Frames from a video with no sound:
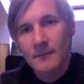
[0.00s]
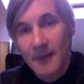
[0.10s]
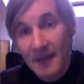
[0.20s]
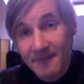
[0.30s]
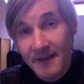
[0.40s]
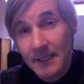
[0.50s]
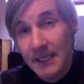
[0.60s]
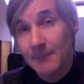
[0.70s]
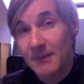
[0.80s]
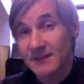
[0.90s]
A final
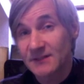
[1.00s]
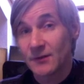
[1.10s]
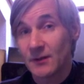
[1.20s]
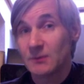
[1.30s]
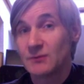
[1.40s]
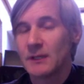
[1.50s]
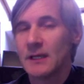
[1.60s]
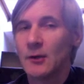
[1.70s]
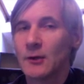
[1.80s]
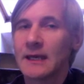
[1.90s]
aim of this study was really
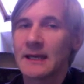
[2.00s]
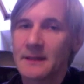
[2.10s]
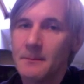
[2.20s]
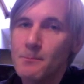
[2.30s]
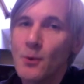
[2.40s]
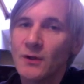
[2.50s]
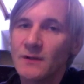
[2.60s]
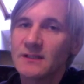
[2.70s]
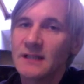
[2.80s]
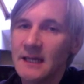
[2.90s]
looking at the
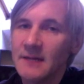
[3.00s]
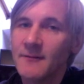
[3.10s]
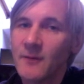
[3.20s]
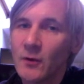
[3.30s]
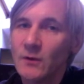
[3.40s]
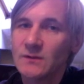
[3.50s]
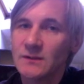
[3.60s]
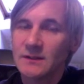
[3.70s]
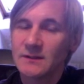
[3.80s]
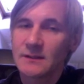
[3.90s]
motives and
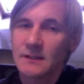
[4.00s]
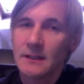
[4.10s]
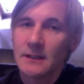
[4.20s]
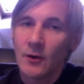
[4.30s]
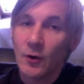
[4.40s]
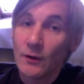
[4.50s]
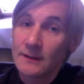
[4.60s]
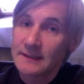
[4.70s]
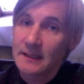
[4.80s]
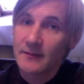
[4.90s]
influences on
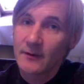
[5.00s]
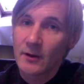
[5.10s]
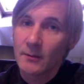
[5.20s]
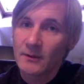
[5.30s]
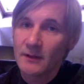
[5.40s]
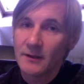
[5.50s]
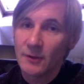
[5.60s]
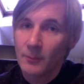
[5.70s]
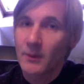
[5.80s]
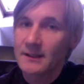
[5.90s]
self-harm and a
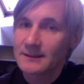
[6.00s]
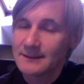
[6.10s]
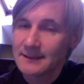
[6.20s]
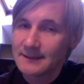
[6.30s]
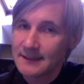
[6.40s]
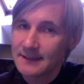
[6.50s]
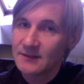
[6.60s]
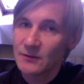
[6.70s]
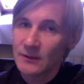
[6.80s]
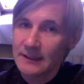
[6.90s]
young person's decision
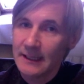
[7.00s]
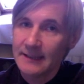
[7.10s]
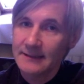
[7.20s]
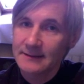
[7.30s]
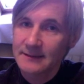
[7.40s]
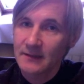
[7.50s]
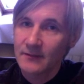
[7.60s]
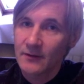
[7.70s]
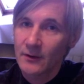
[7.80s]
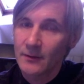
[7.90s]
to engage in
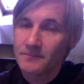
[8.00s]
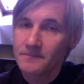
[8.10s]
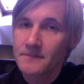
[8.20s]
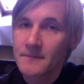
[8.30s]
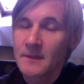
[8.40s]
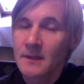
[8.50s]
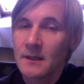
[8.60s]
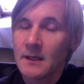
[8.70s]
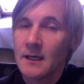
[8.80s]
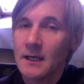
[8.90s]
self-harm.
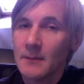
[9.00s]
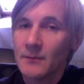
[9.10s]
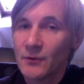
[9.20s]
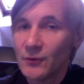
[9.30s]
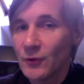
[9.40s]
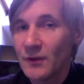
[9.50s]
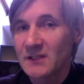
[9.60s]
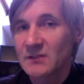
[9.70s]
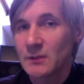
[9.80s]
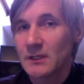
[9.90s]
To do
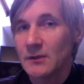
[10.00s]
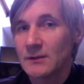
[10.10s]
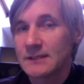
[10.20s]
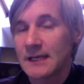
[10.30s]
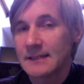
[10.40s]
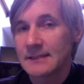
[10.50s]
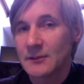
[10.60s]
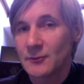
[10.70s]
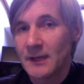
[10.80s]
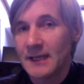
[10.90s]
this, we looked at a
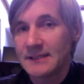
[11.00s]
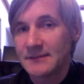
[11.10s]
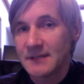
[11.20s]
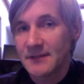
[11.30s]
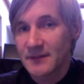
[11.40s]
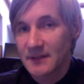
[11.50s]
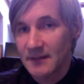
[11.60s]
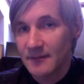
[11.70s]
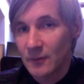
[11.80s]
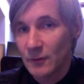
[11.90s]
range of different
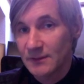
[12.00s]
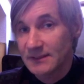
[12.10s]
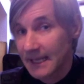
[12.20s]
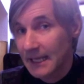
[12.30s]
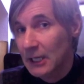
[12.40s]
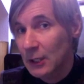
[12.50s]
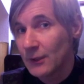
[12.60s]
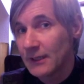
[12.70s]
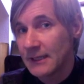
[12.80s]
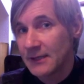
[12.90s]
influences,
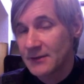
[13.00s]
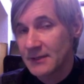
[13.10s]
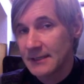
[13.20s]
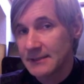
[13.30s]
including the internet.